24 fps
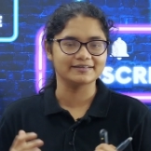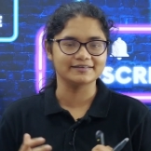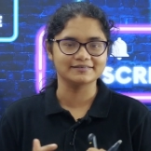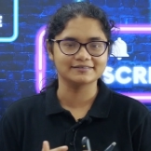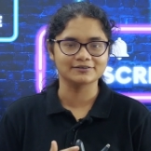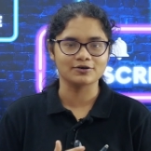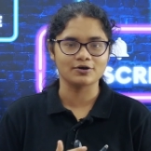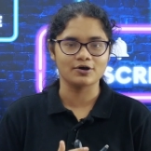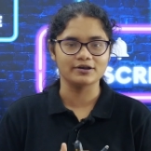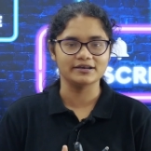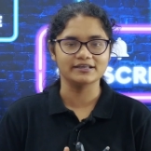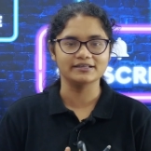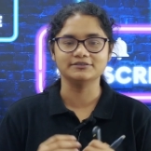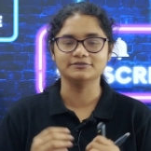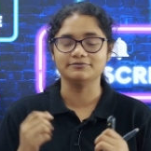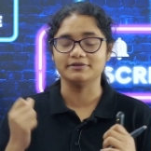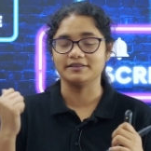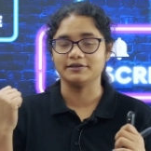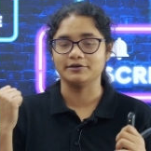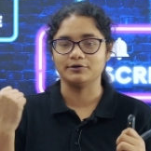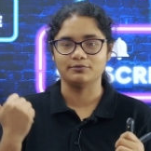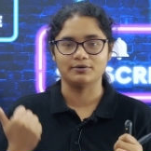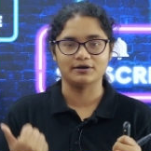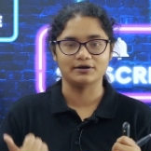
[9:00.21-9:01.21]
this college
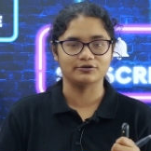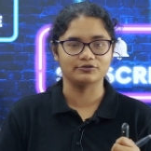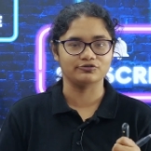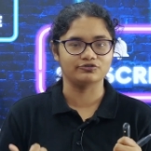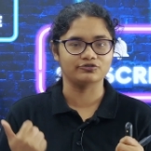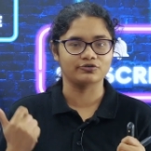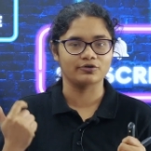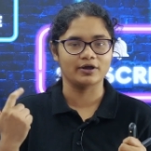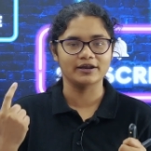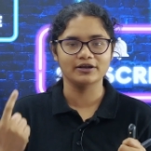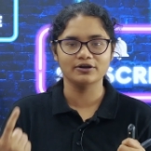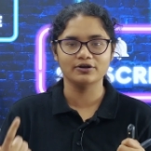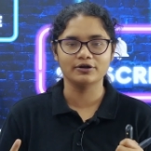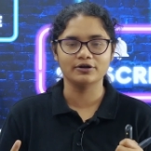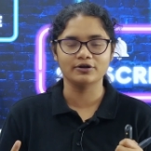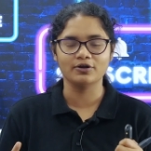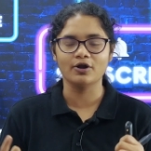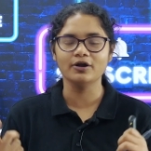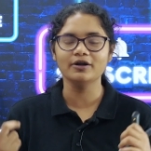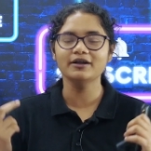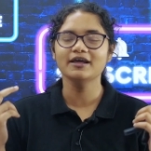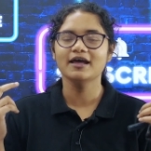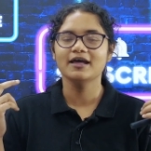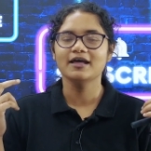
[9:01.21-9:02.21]
whether you want to join or
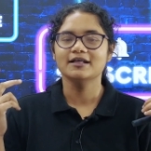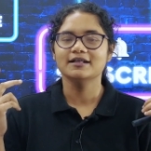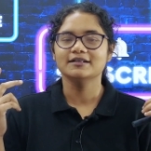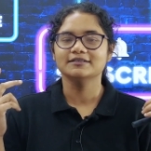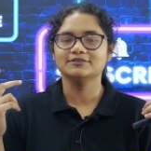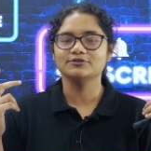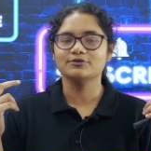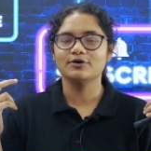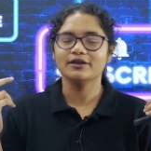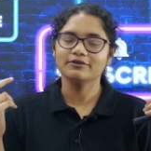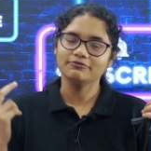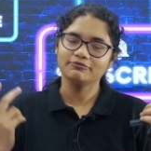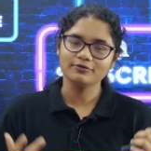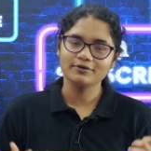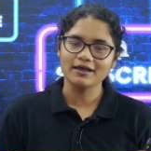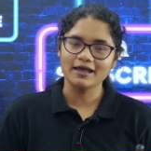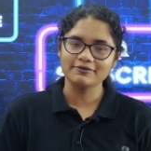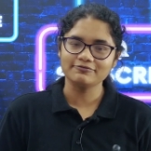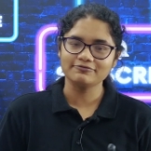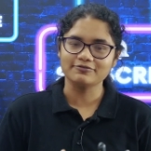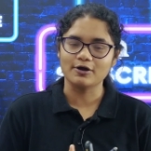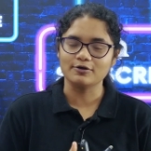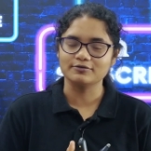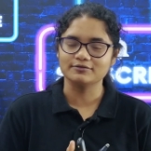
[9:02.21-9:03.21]
not. So if you
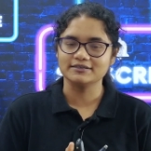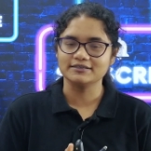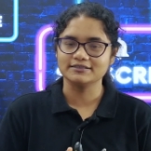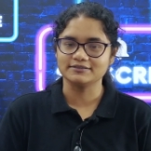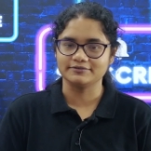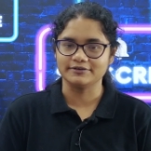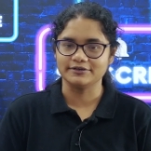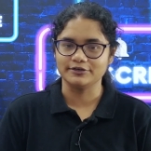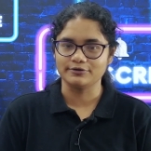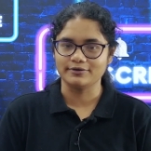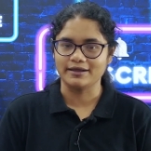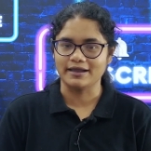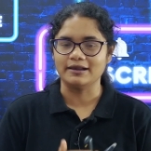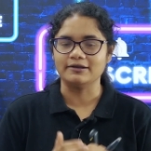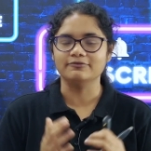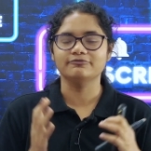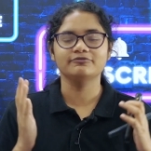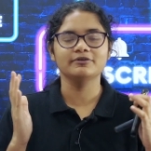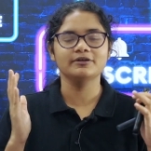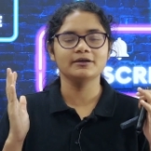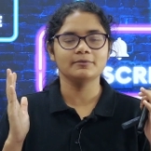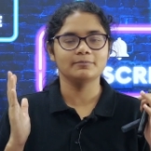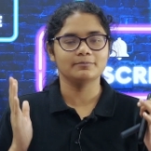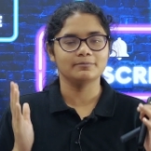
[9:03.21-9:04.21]
have found this video
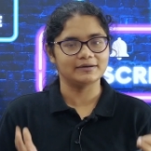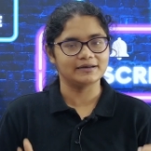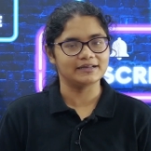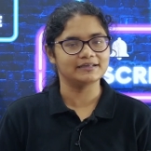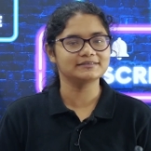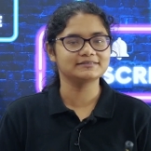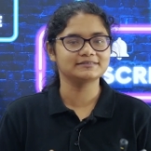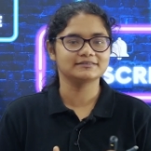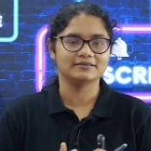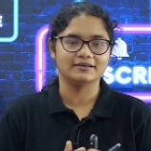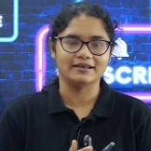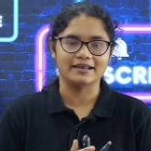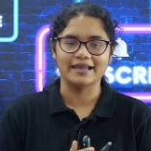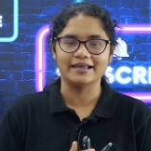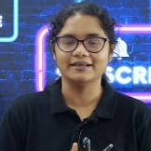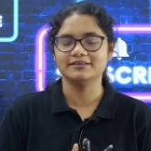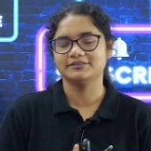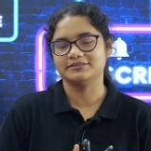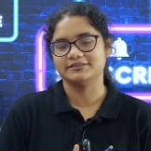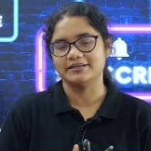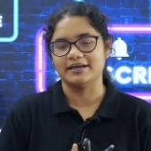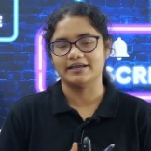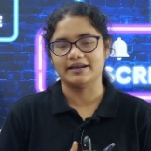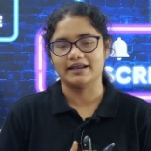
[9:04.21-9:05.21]
helpful, please like,
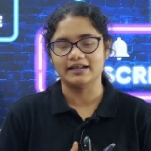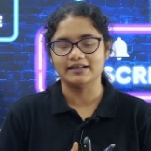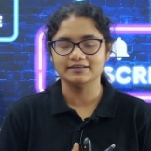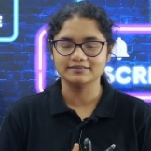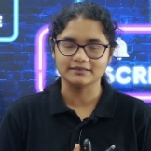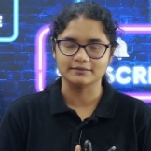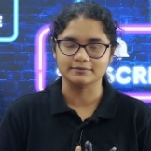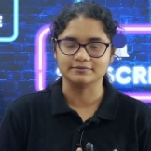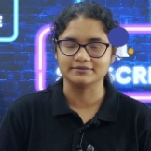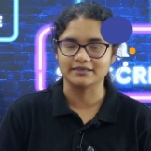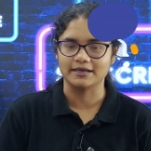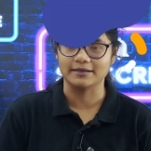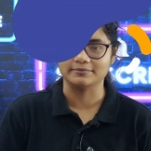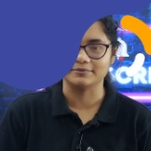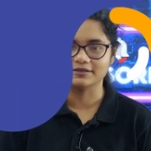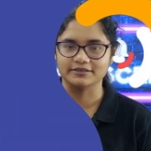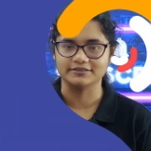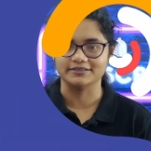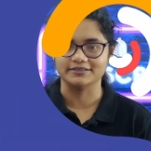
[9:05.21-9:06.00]
share and subscribe the